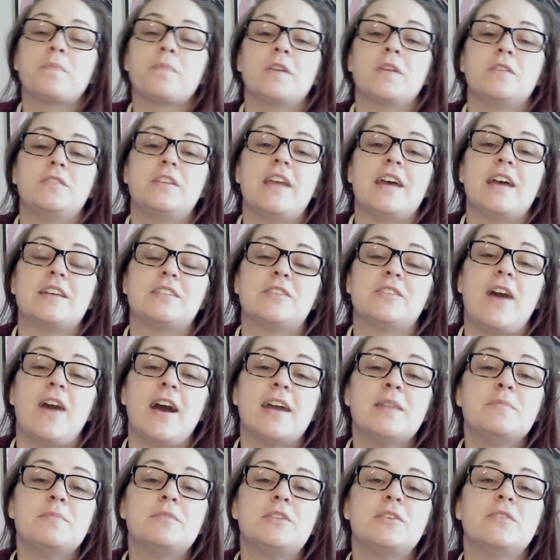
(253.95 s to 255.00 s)
So yeah, so
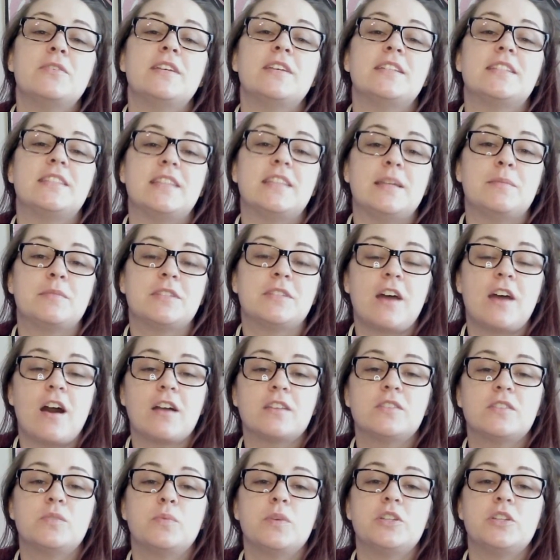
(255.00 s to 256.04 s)
item 2 is themed
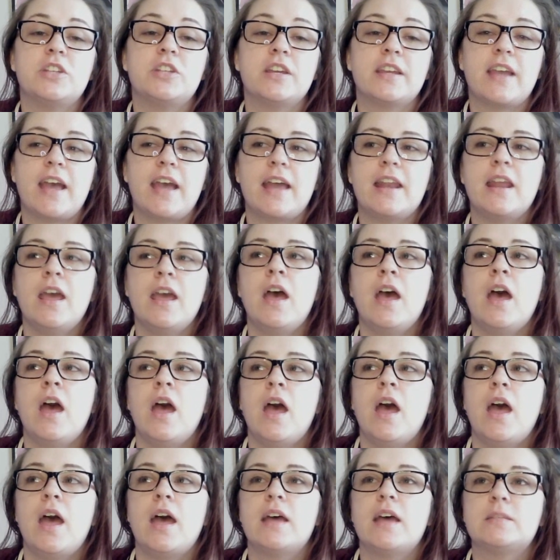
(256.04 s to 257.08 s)
socks, which again,
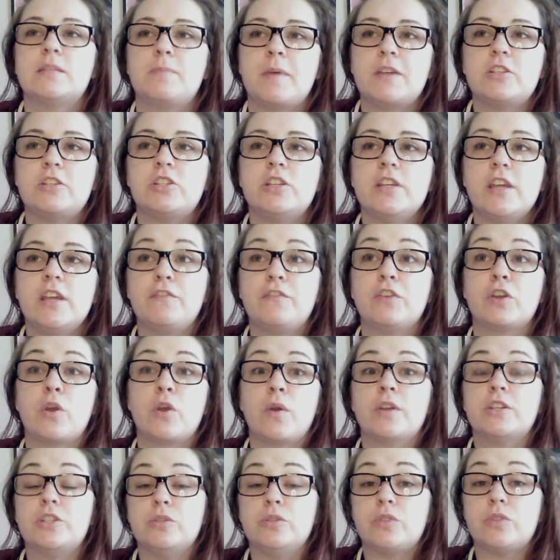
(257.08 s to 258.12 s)
especially if you're
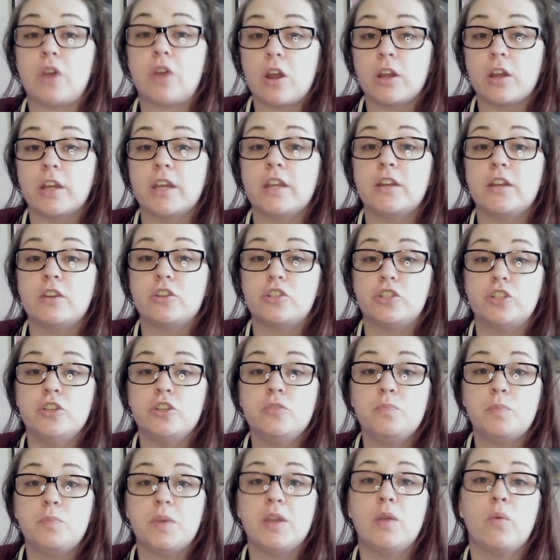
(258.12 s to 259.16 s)
going to Target,
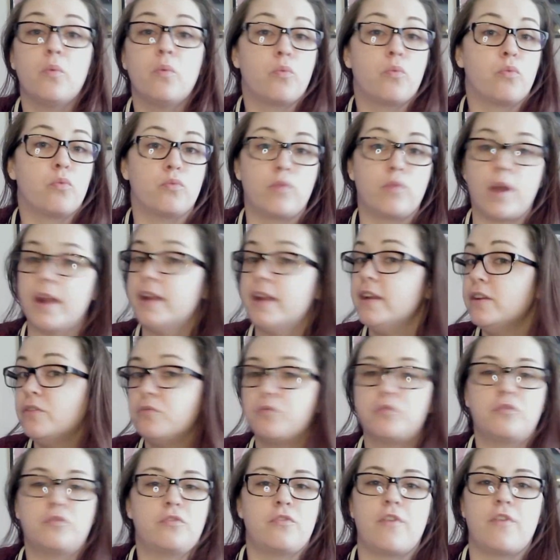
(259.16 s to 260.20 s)
should be right in
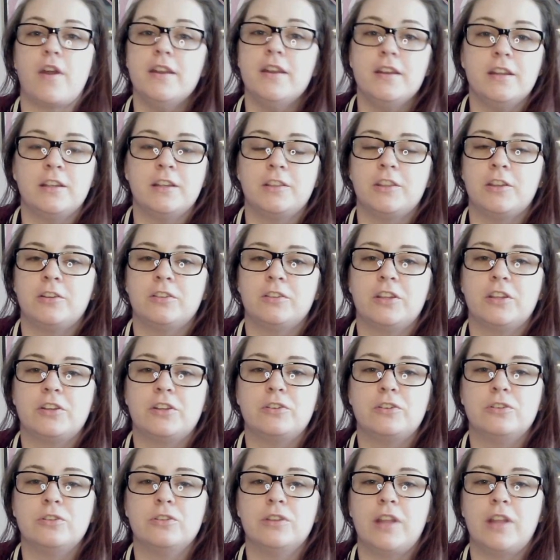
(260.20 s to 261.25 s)
front in their
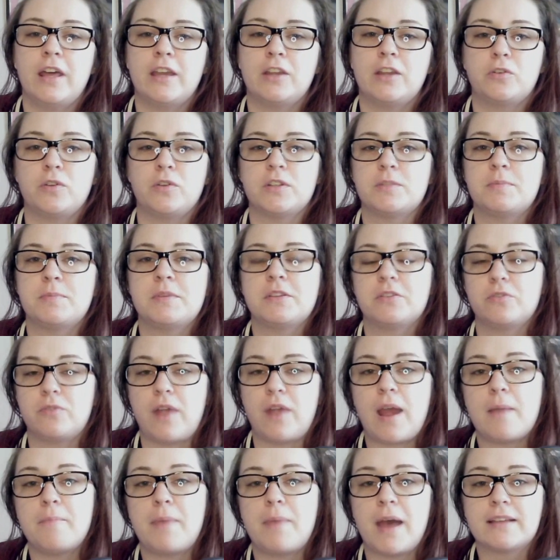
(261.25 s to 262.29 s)
little Christmas
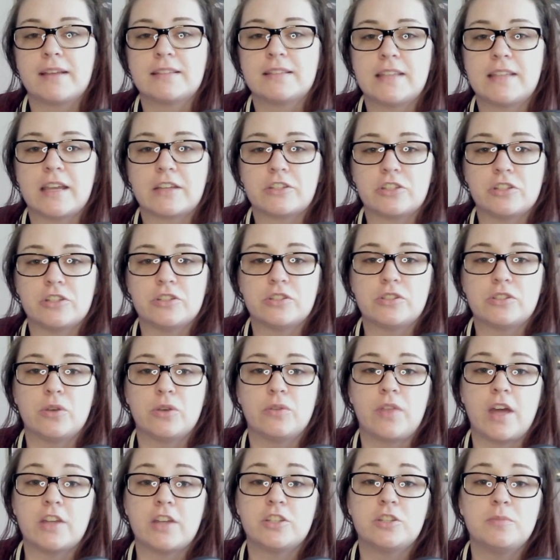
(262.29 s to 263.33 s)
grab bag section. So
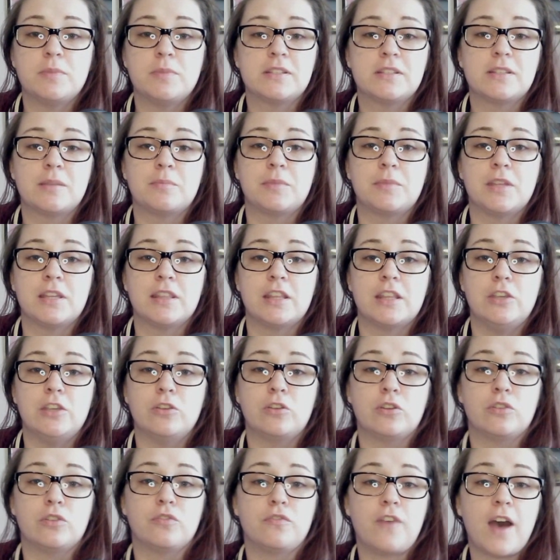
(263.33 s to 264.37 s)
that should be something that you
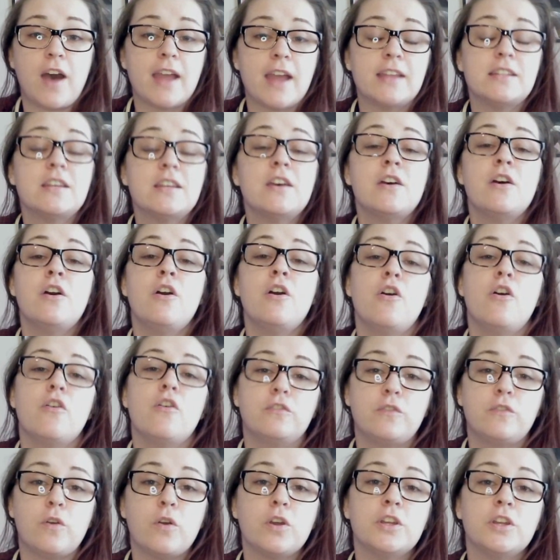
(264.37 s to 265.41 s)
could find
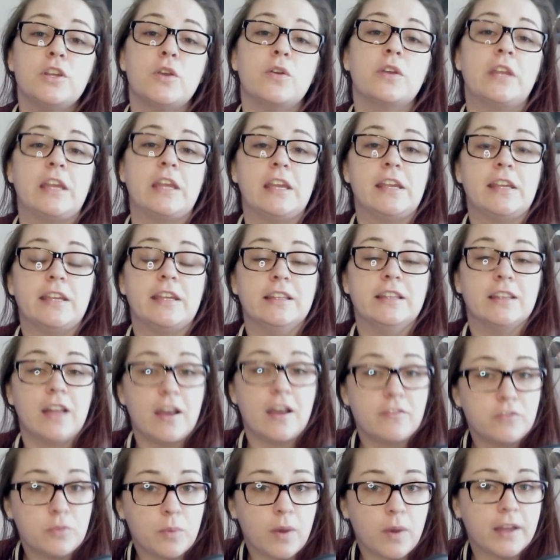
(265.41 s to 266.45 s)
for your geeky
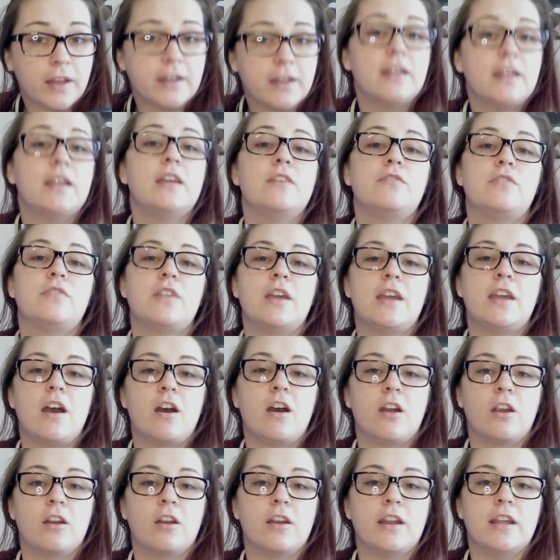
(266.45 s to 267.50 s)
loved one if they
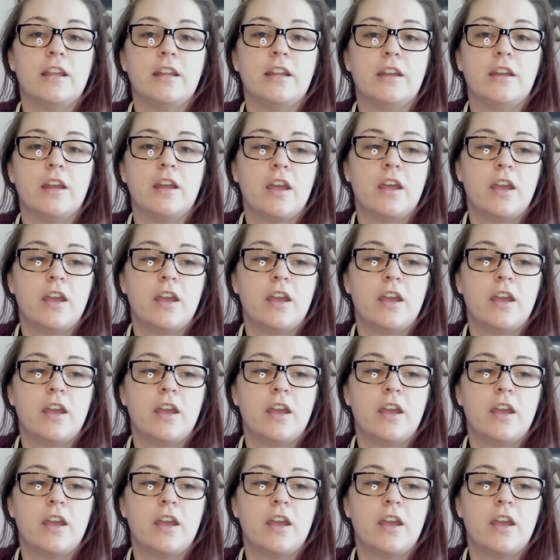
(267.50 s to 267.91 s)
are in